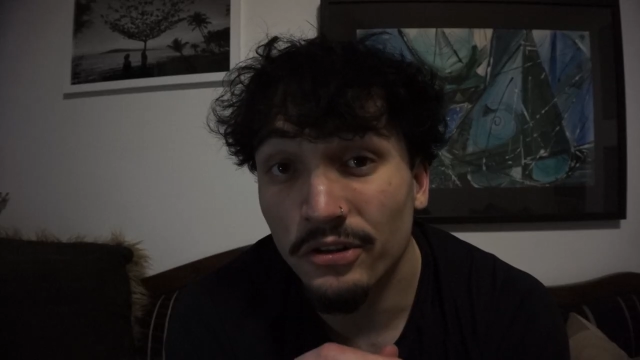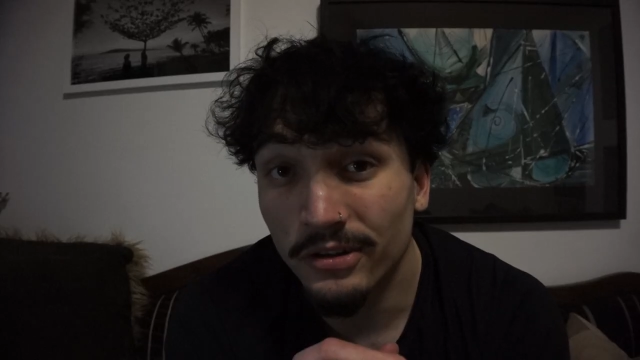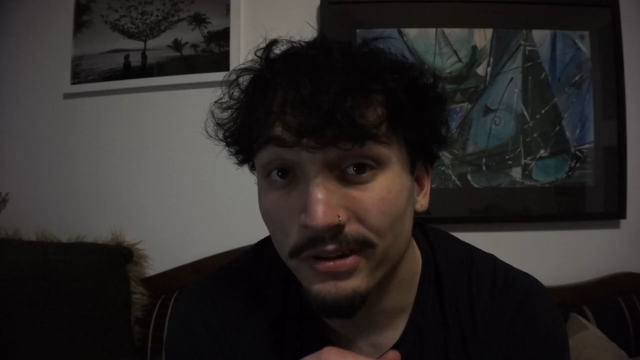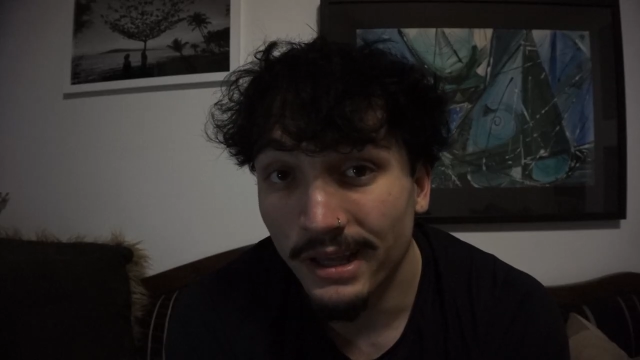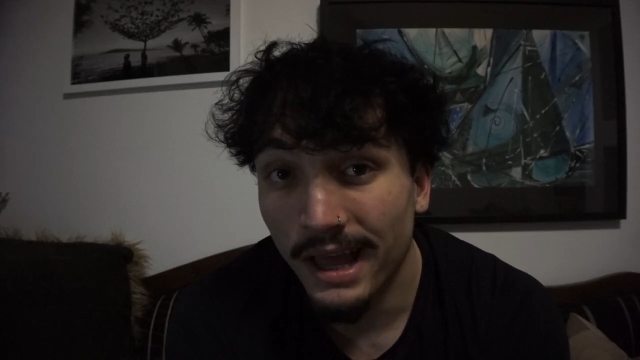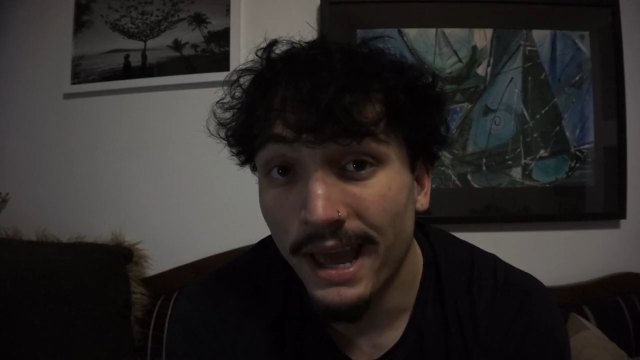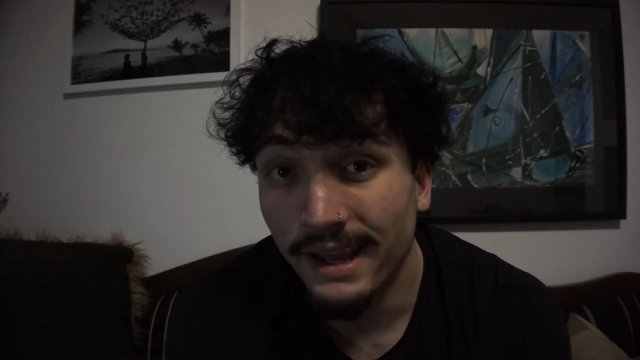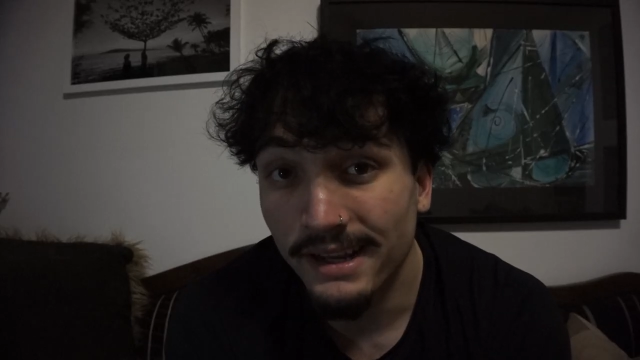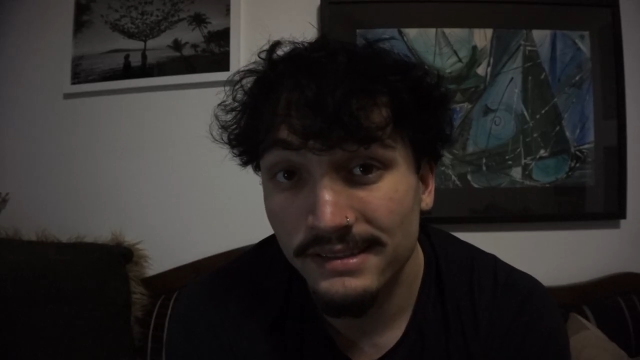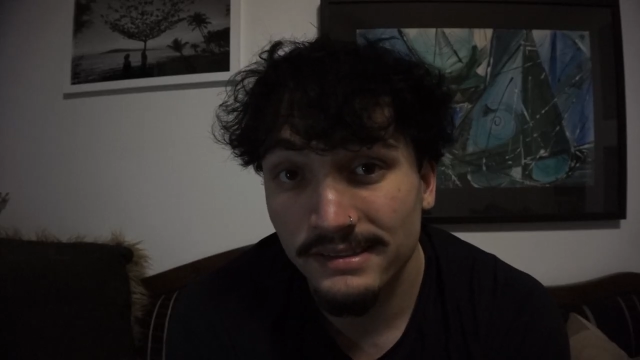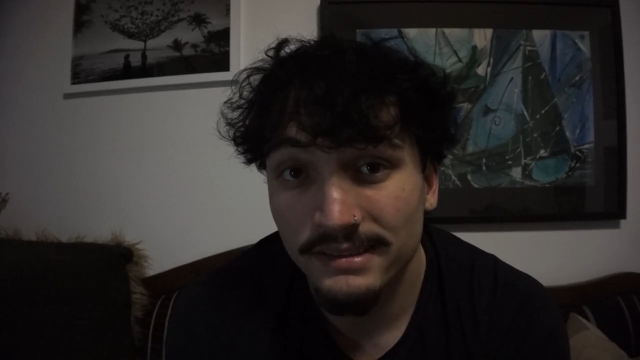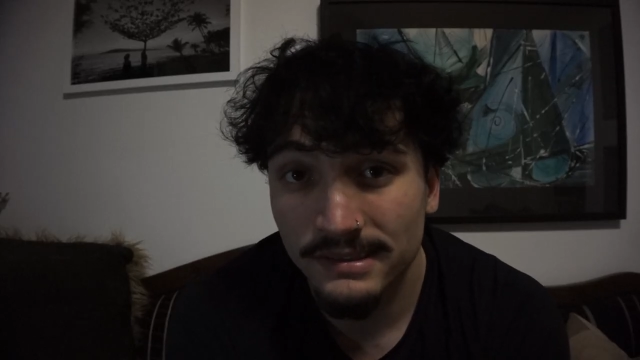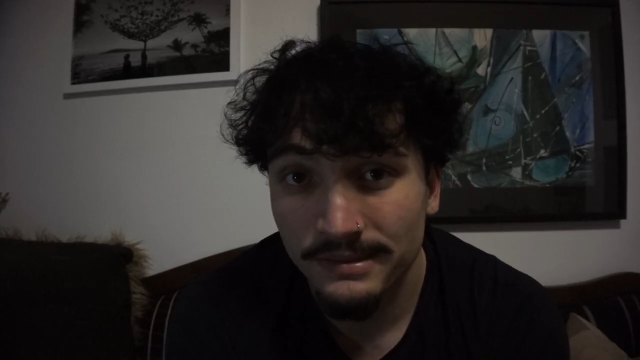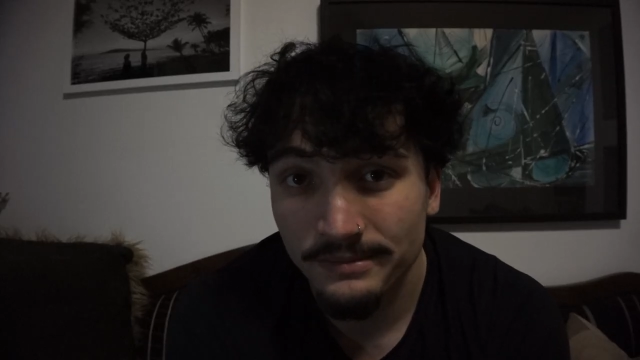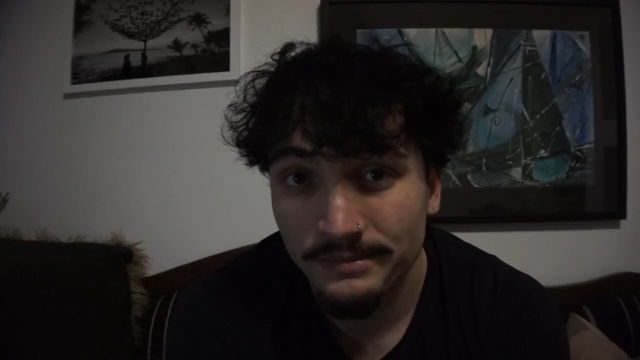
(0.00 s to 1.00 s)
your
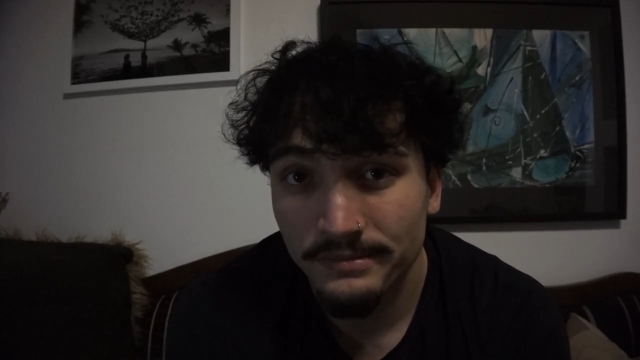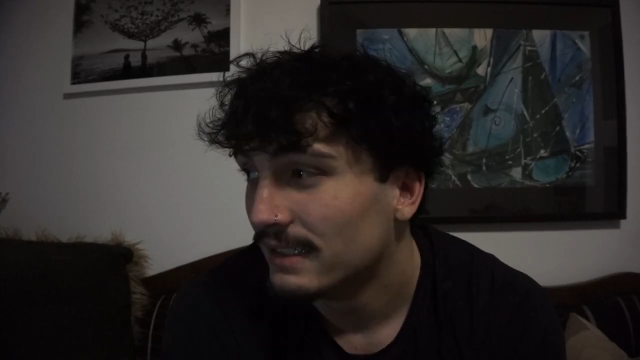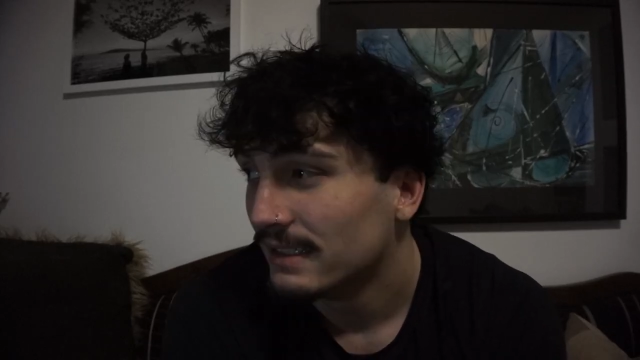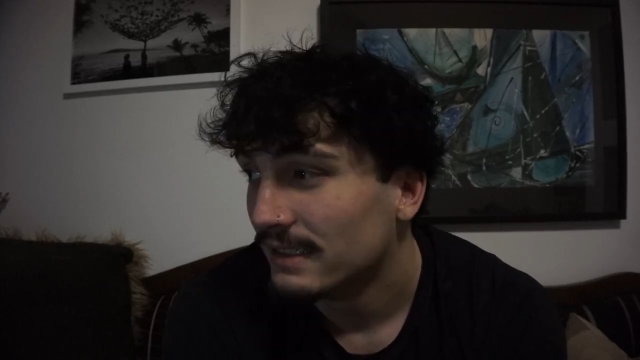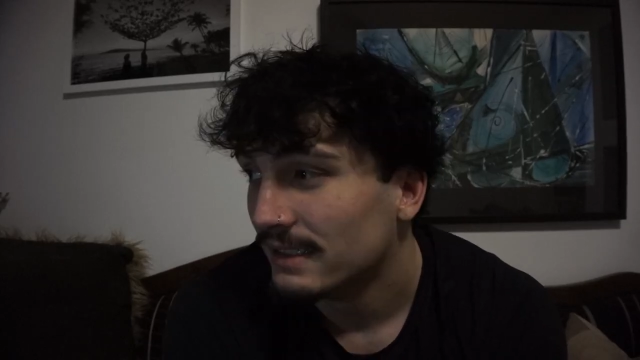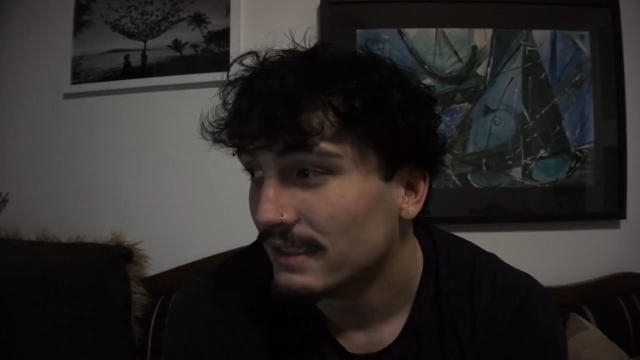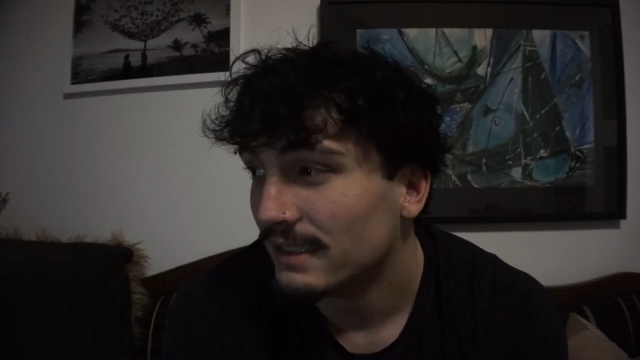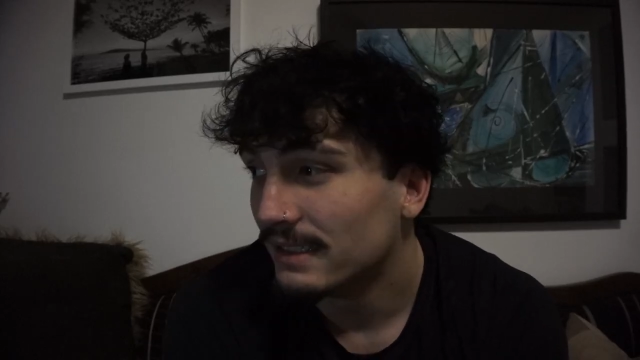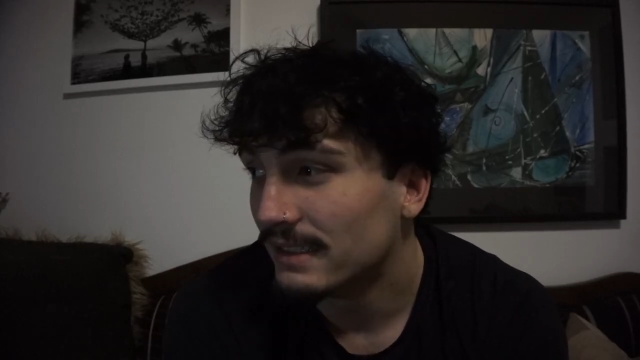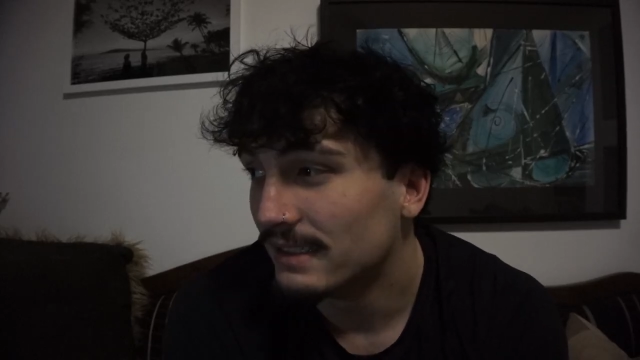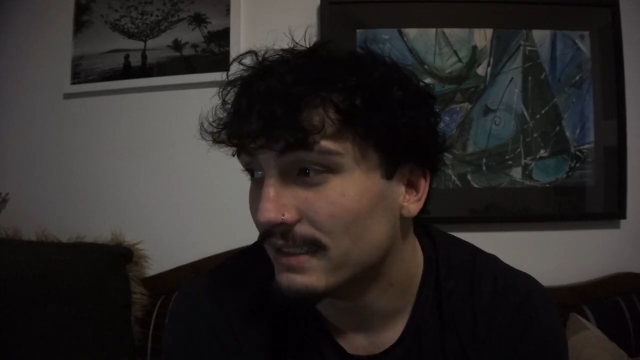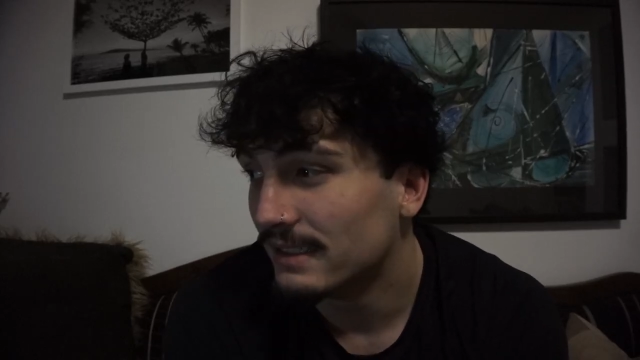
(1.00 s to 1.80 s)
legs. This